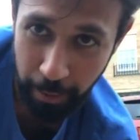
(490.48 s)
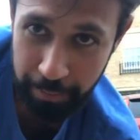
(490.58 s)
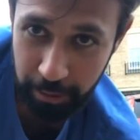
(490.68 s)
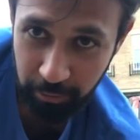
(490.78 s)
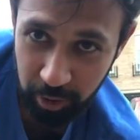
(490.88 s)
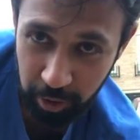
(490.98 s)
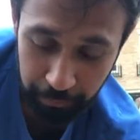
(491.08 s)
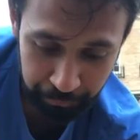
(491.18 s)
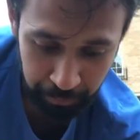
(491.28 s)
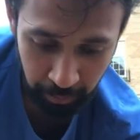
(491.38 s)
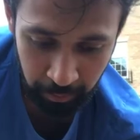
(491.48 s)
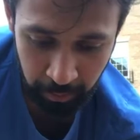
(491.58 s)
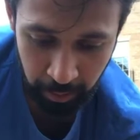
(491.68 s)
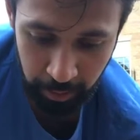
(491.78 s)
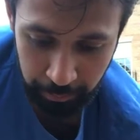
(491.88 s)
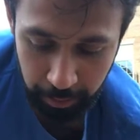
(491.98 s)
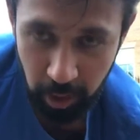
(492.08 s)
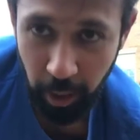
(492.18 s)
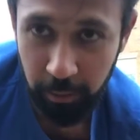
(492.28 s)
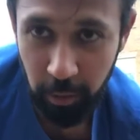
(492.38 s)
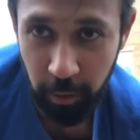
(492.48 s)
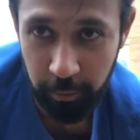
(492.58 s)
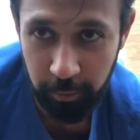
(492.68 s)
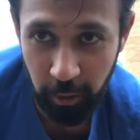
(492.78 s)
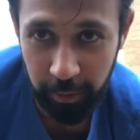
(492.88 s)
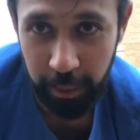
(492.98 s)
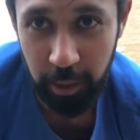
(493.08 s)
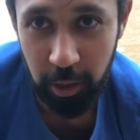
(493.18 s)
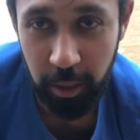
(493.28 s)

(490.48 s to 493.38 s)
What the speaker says: being efficient, being gentle, conserving energy.